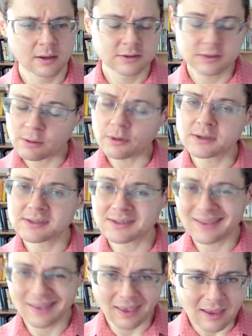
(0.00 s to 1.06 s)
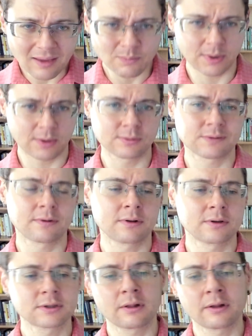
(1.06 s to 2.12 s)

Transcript: Stories can be useful